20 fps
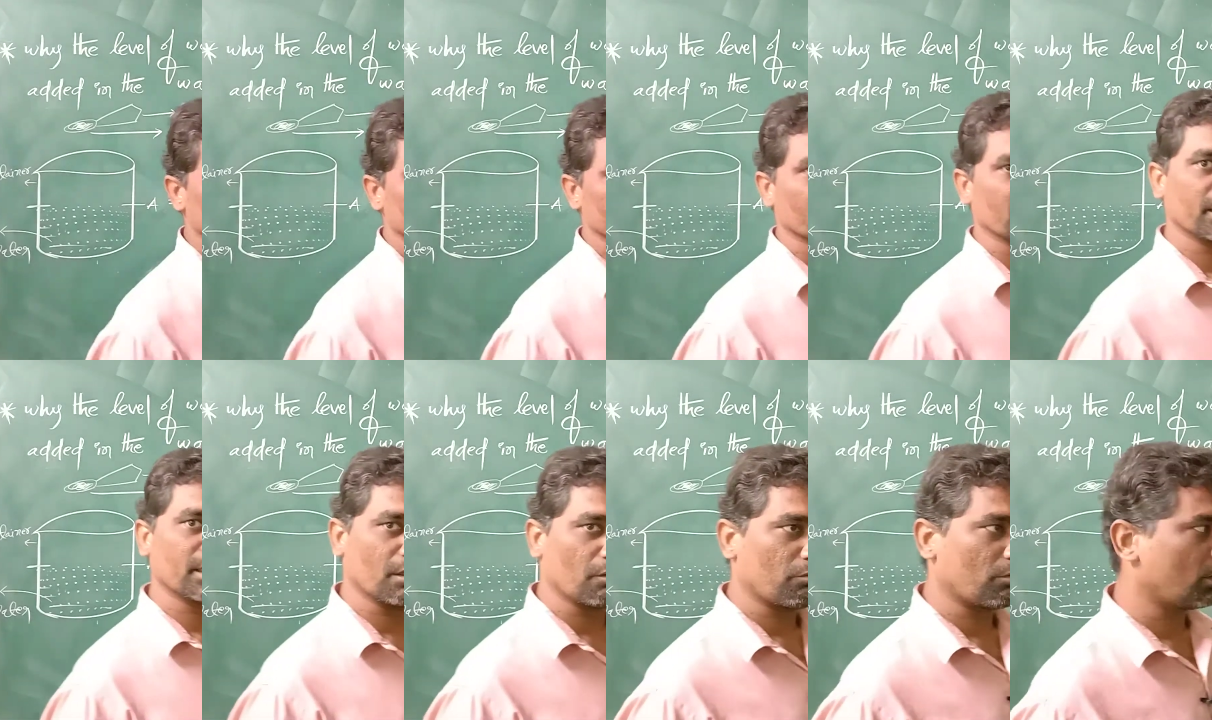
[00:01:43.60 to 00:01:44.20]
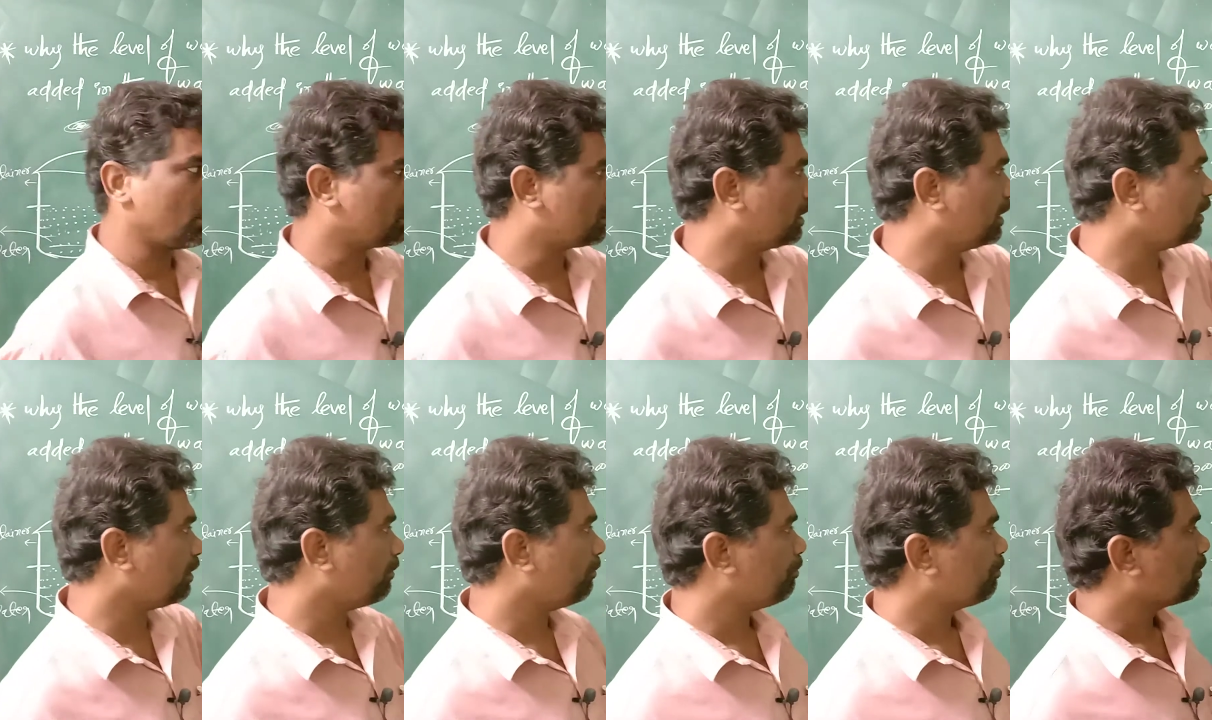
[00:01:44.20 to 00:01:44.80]
in the
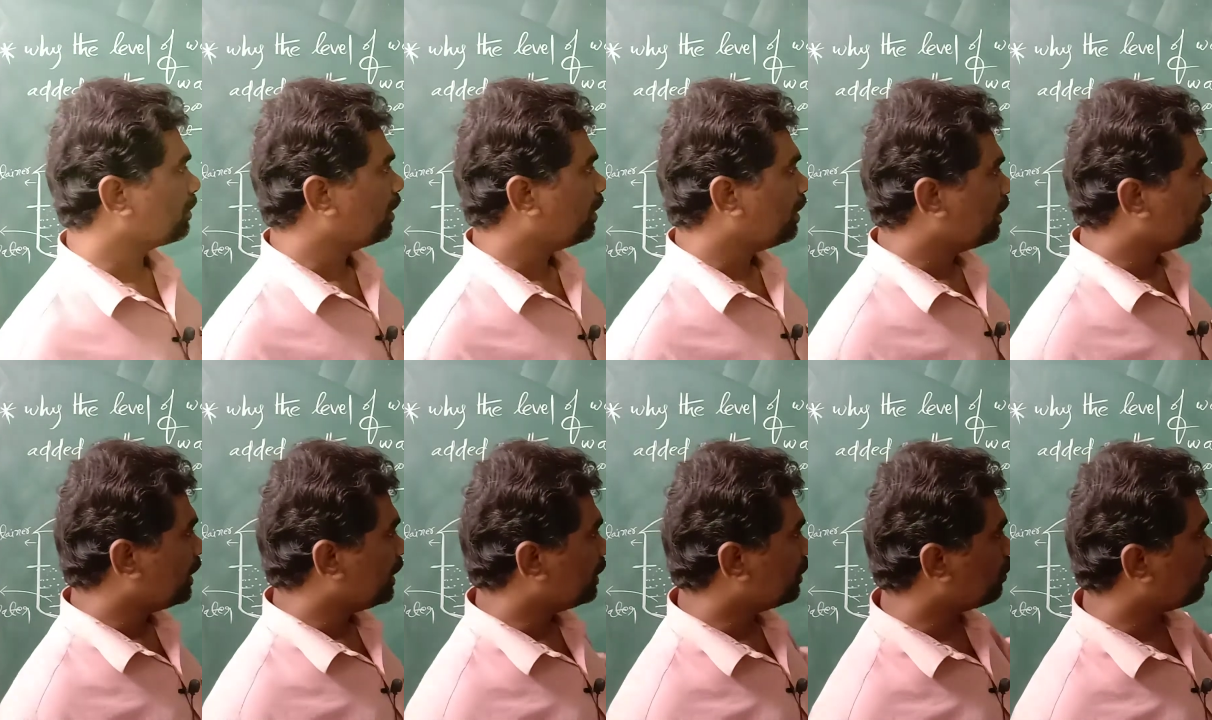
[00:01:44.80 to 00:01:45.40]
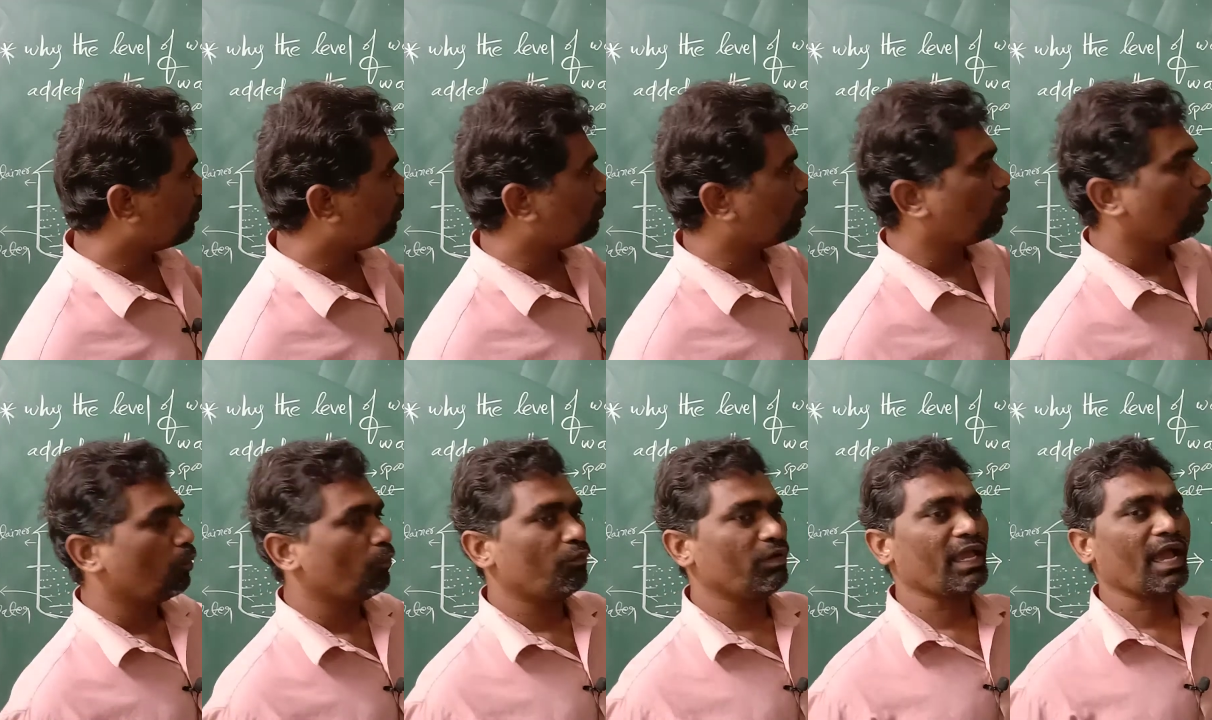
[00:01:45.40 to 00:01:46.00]
water,
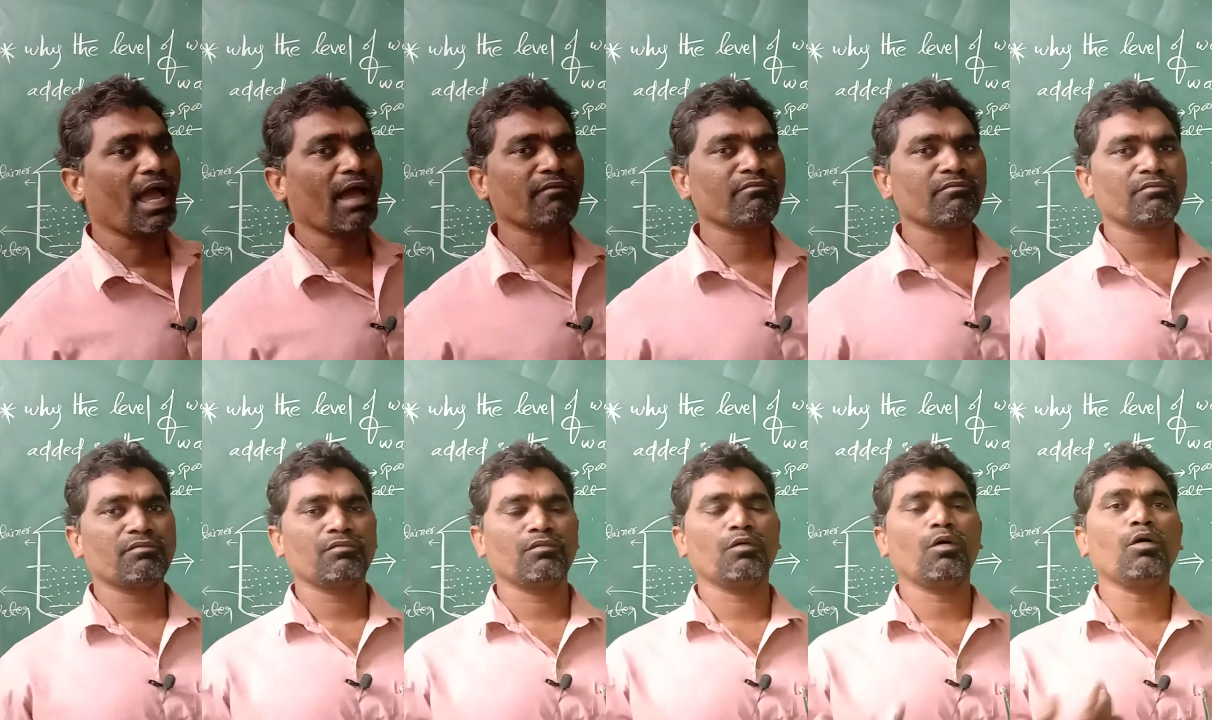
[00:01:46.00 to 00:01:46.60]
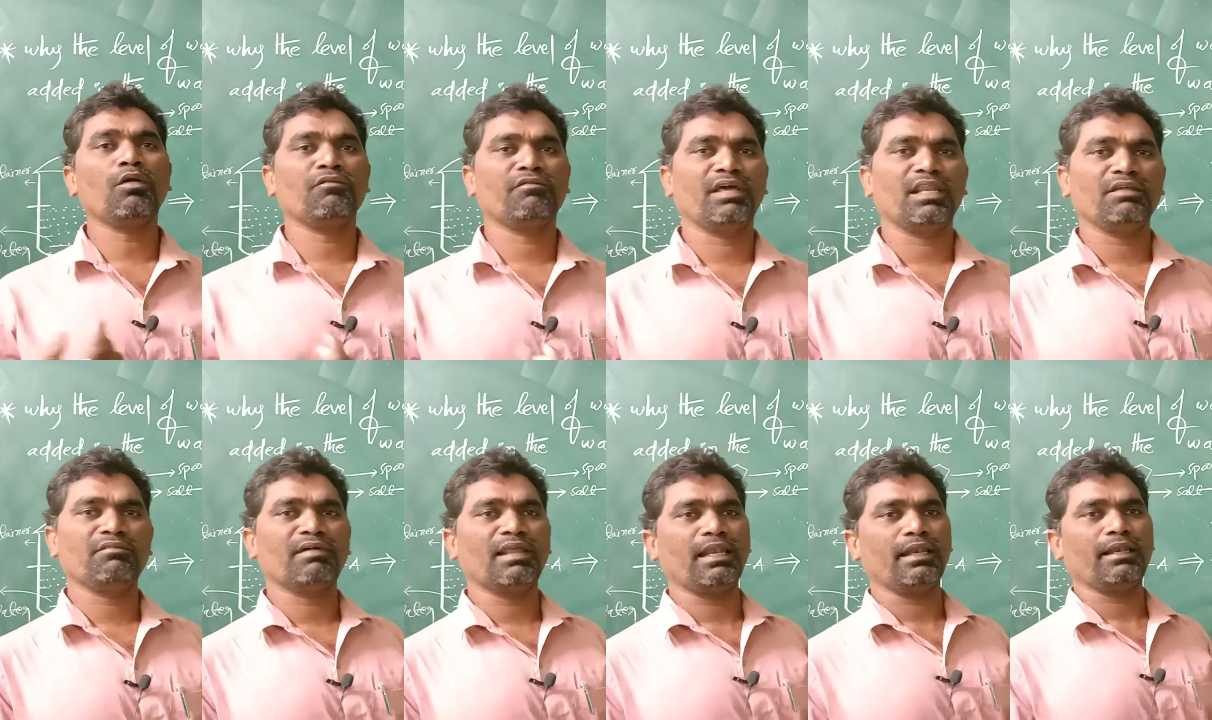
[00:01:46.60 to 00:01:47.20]
we have known
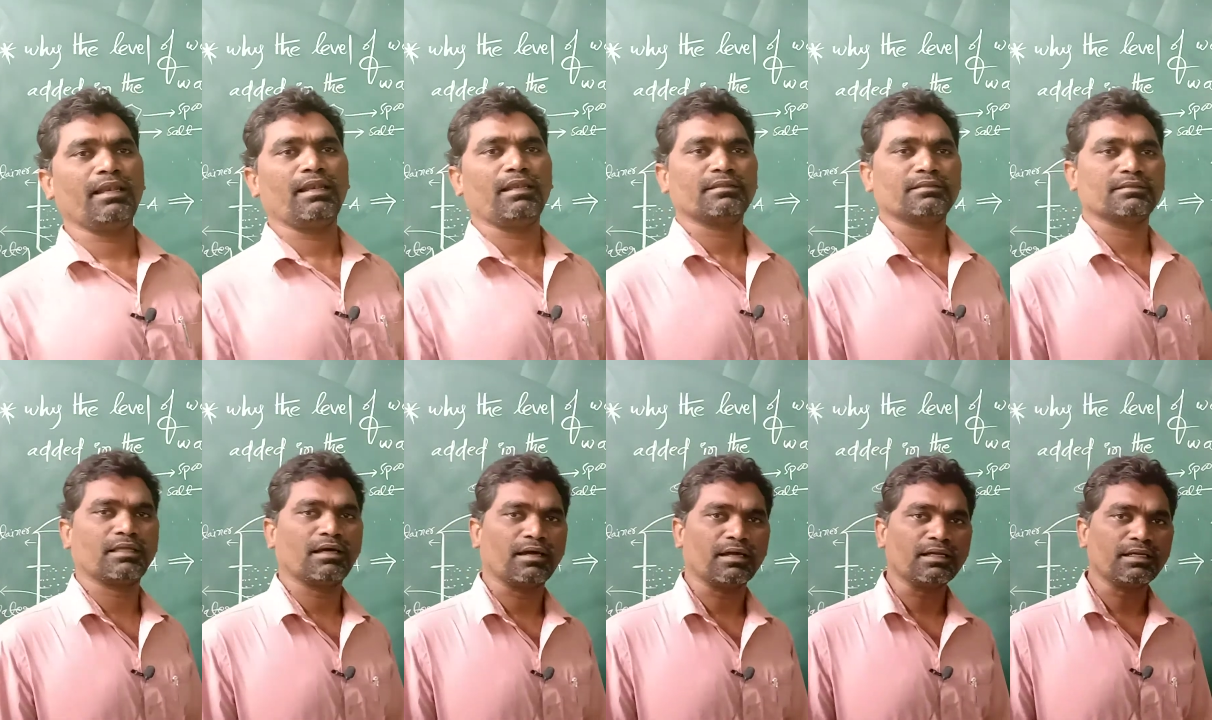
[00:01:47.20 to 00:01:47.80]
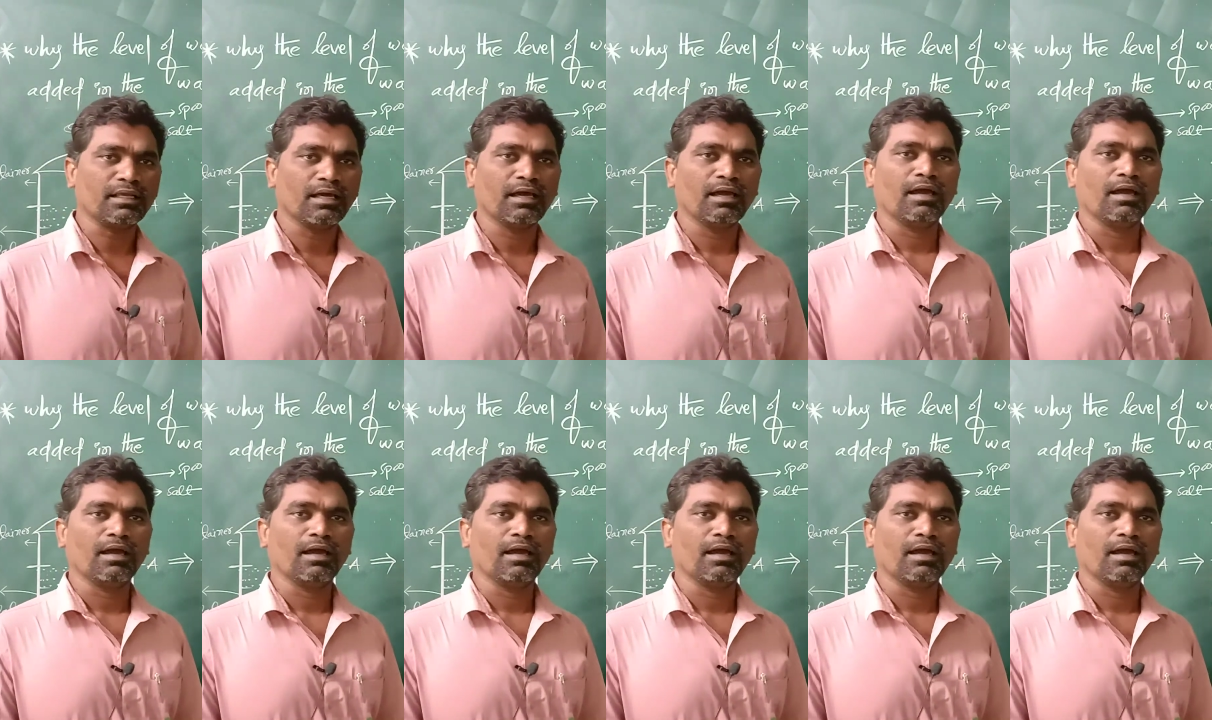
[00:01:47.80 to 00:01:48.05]
very well that